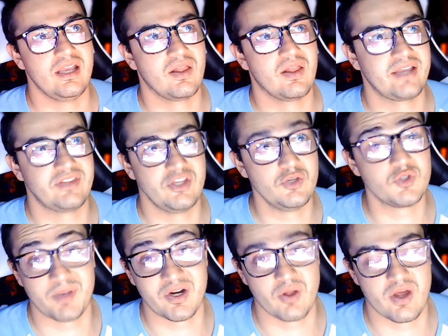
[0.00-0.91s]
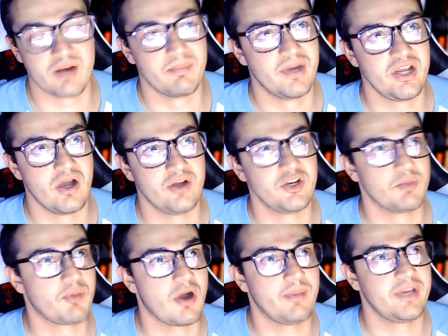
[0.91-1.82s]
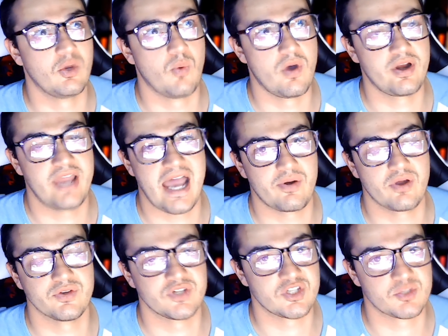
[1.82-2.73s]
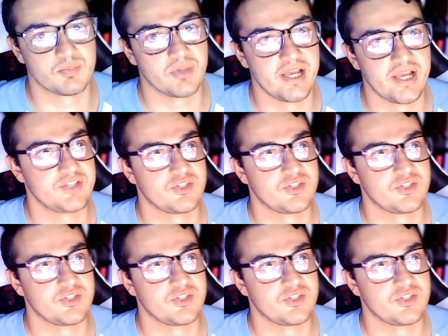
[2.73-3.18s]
like that you spend a lot of money on, you're probably going to want it out on display.